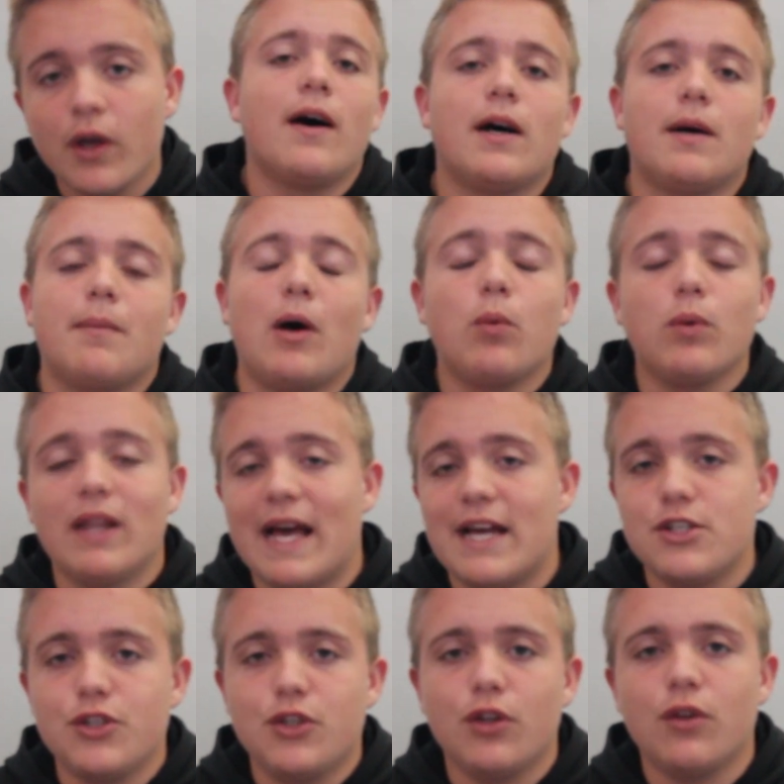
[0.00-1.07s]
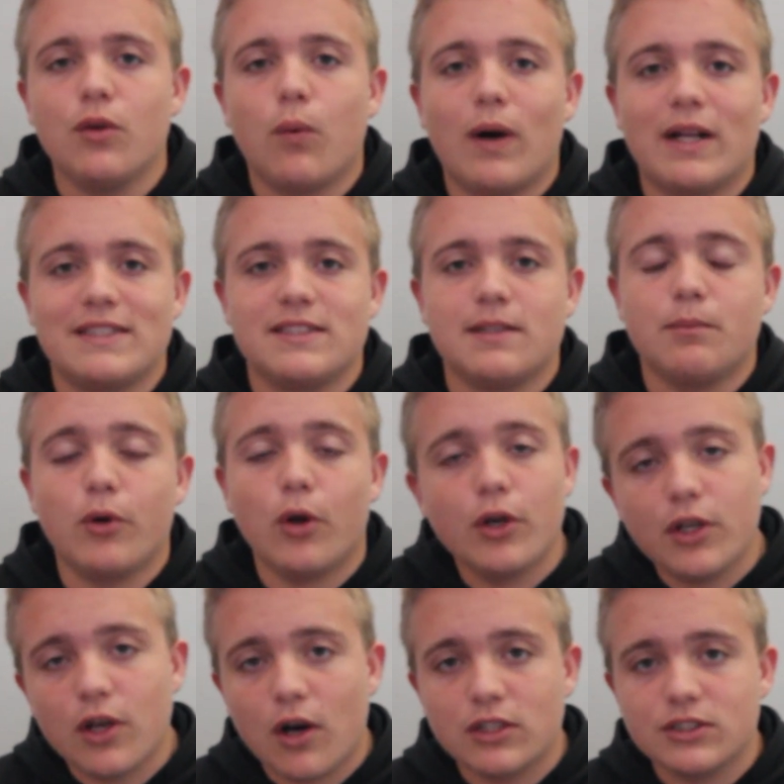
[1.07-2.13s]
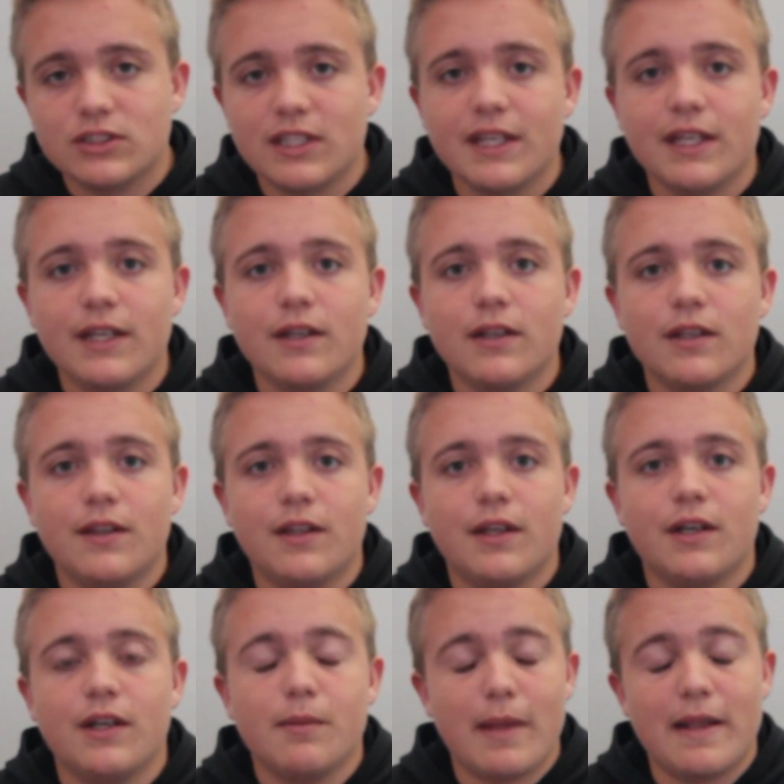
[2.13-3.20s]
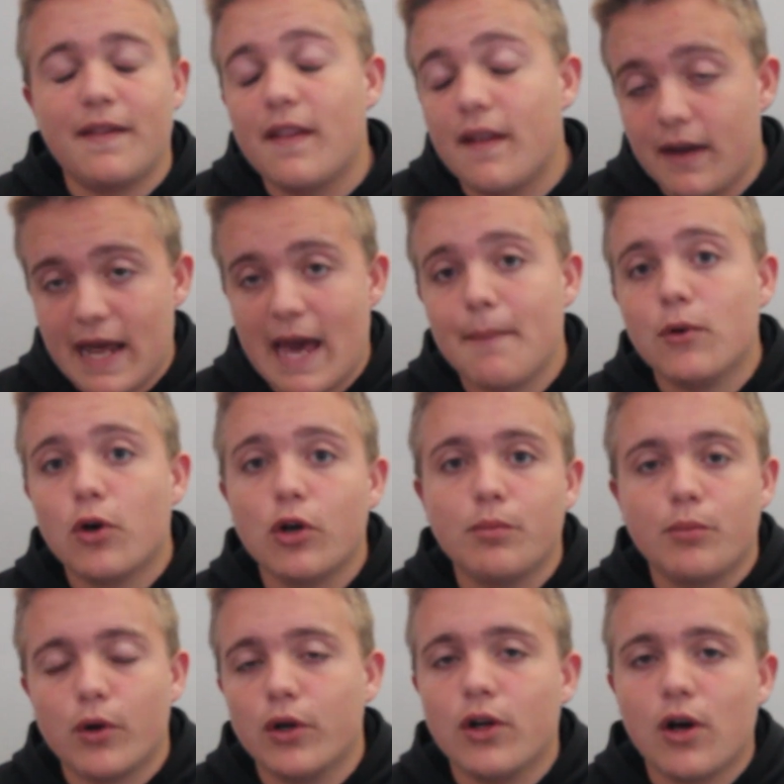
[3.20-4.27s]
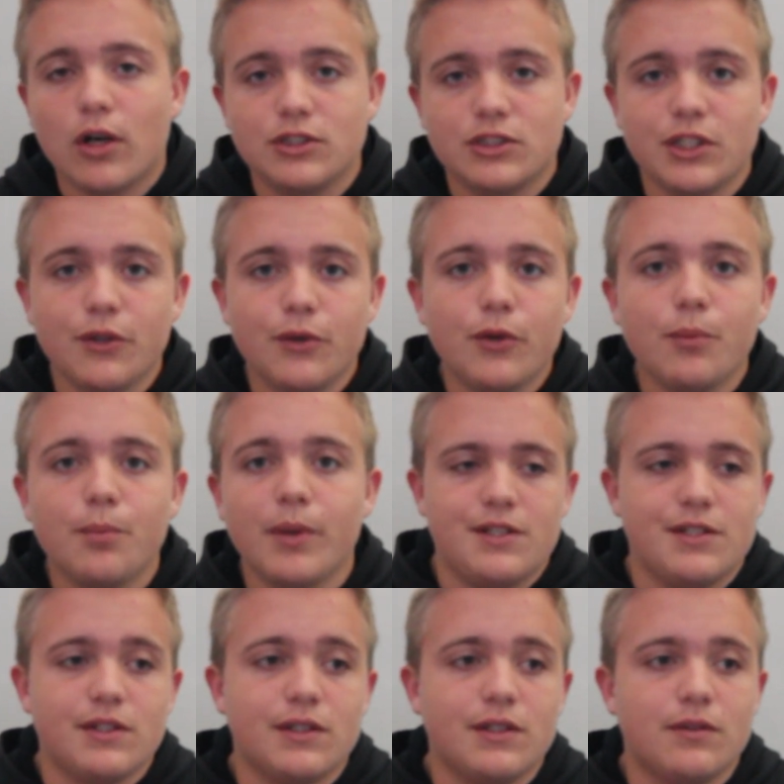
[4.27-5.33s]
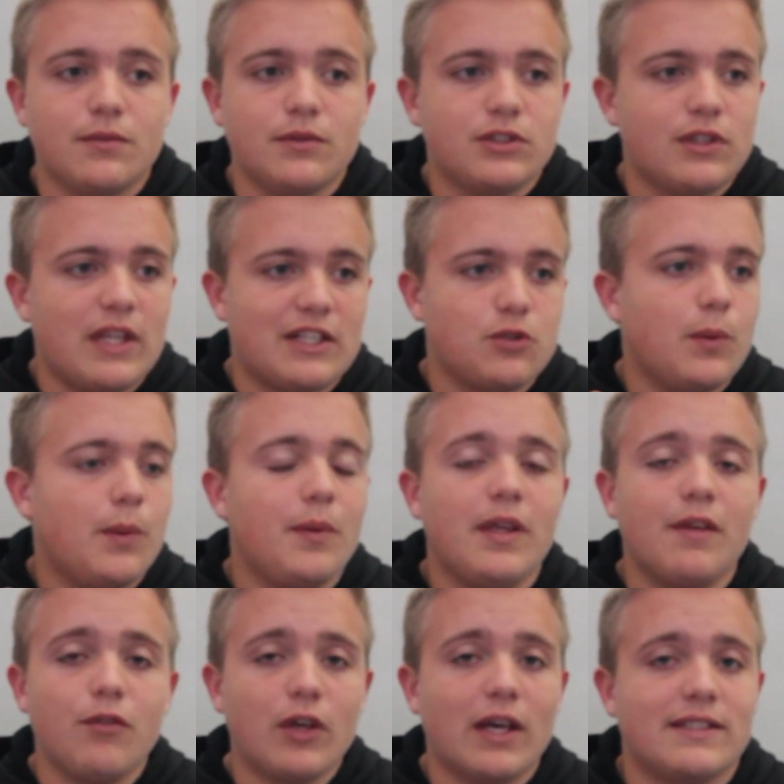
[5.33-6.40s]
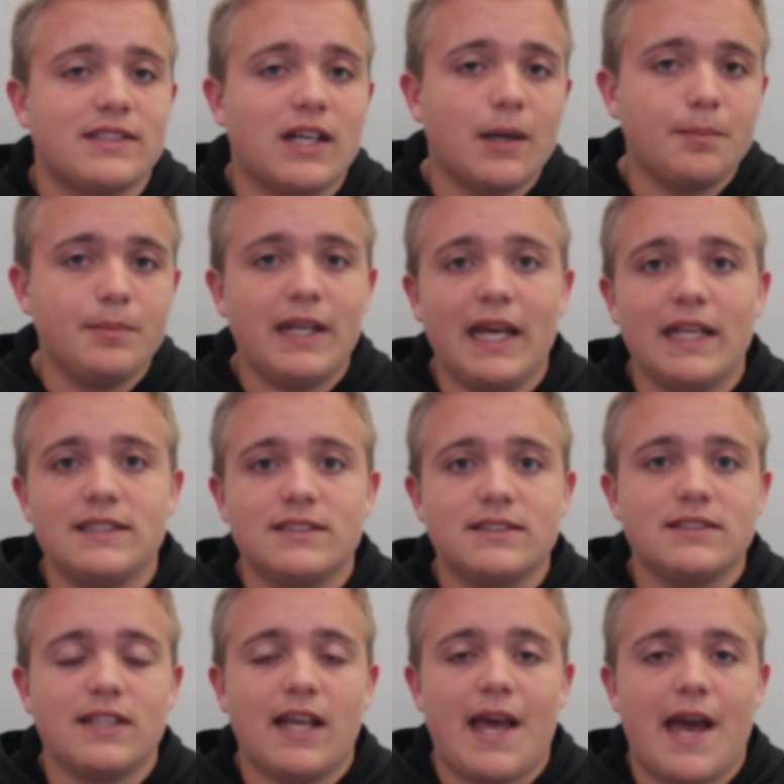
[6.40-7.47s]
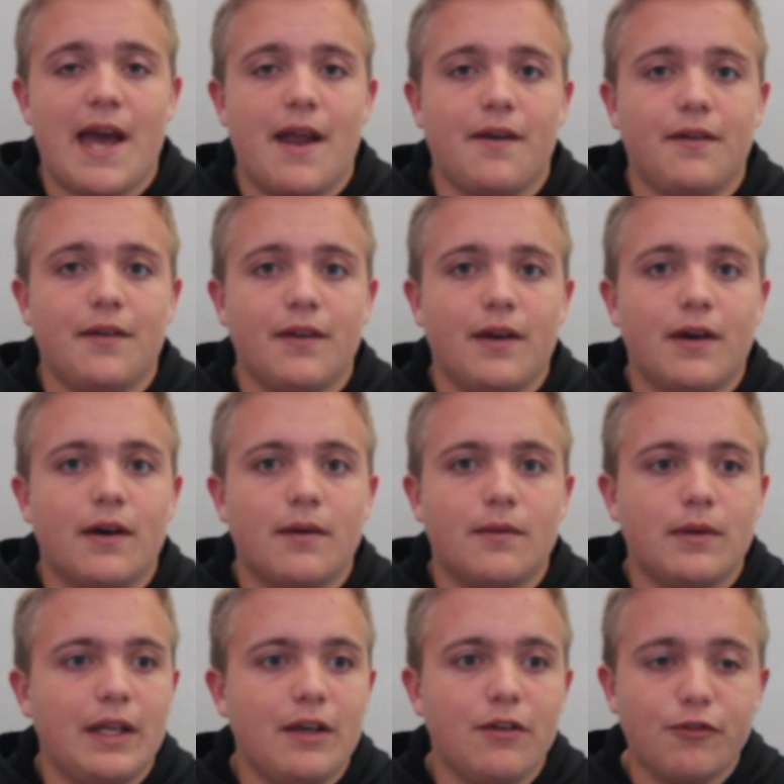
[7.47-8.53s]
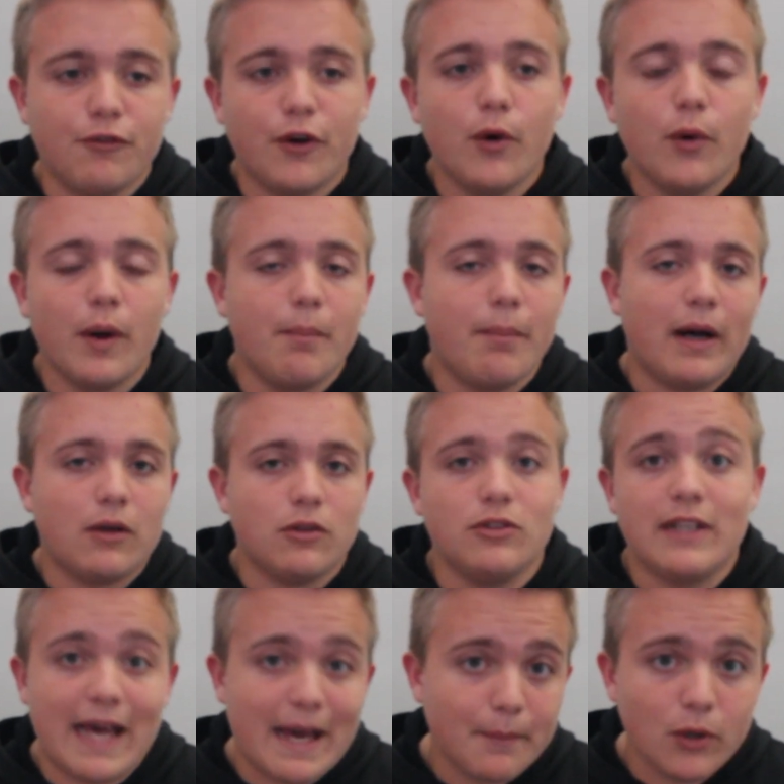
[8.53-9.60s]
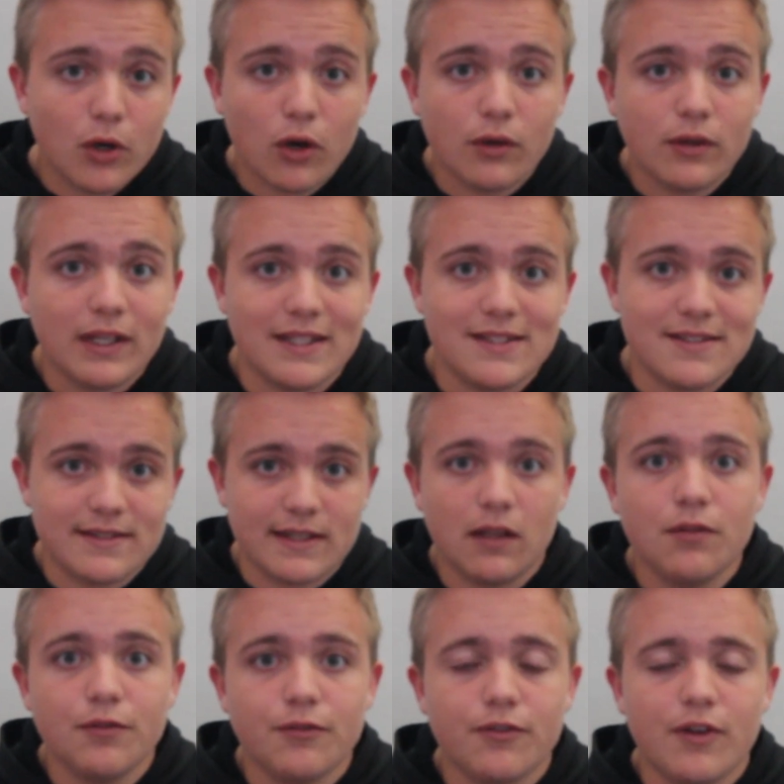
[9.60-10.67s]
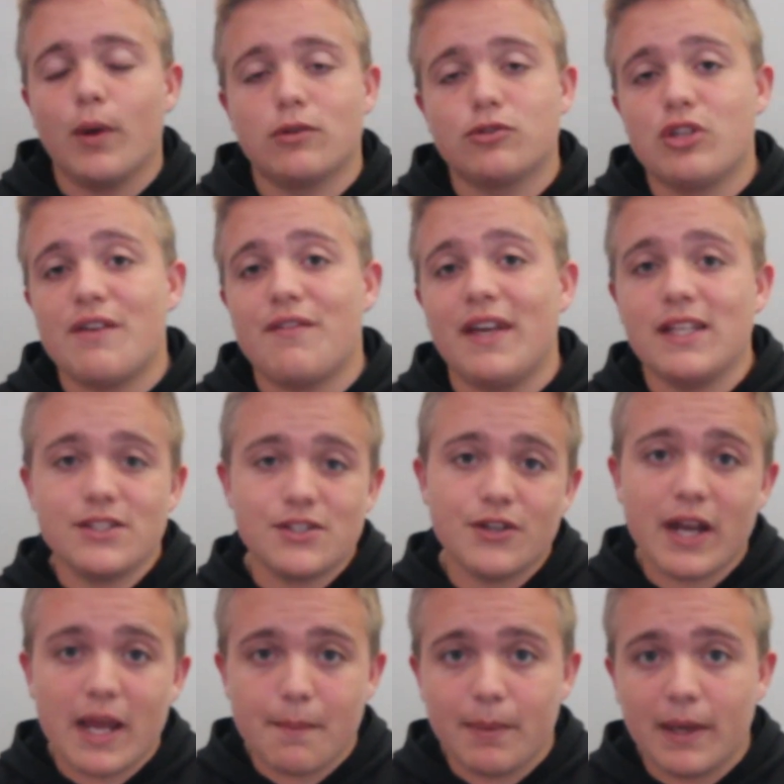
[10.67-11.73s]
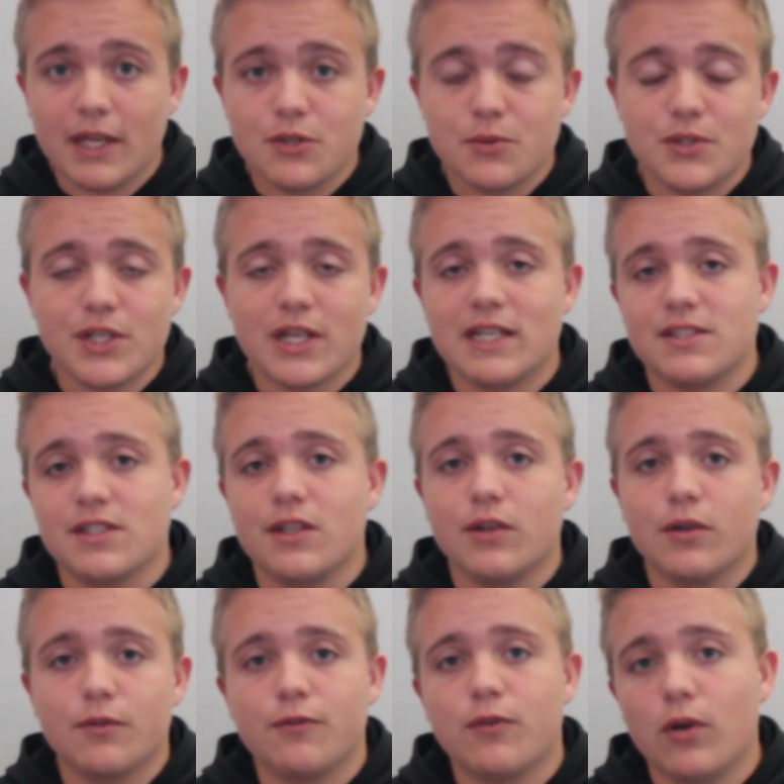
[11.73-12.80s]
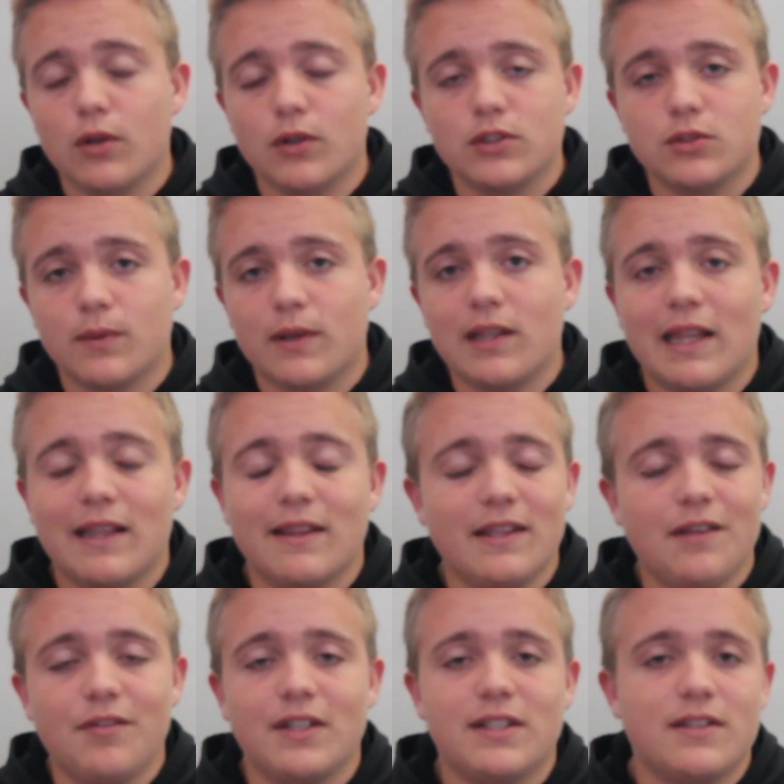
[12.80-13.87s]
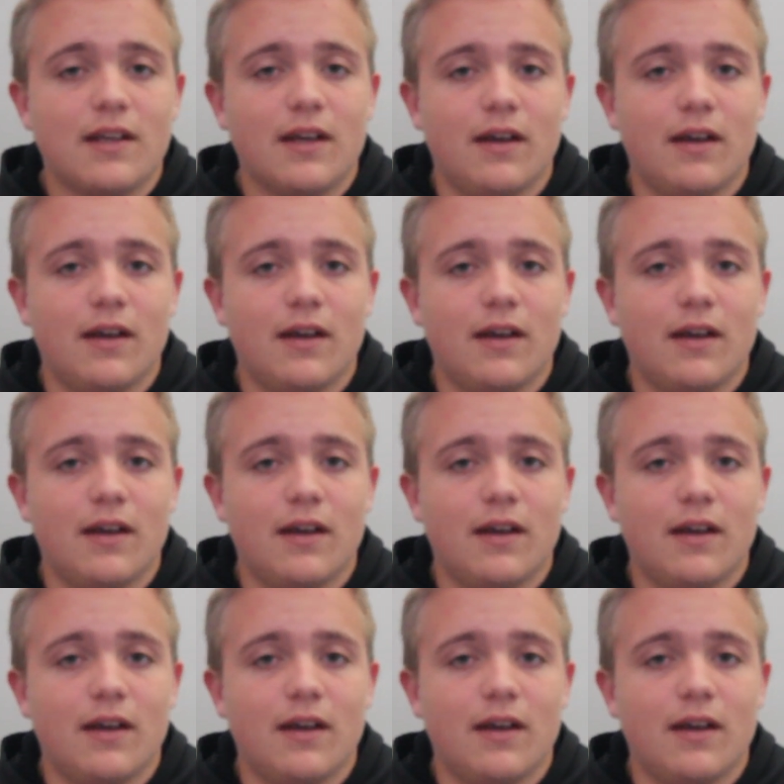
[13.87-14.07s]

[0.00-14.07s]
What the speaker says: I will add you to the WhatsApp broadcasting, the Namcon broadcasting group, to that's where we give you guys updates and info about Namcon itself. We also have an Instagram page which you guys can go follow as well. I'll leave it,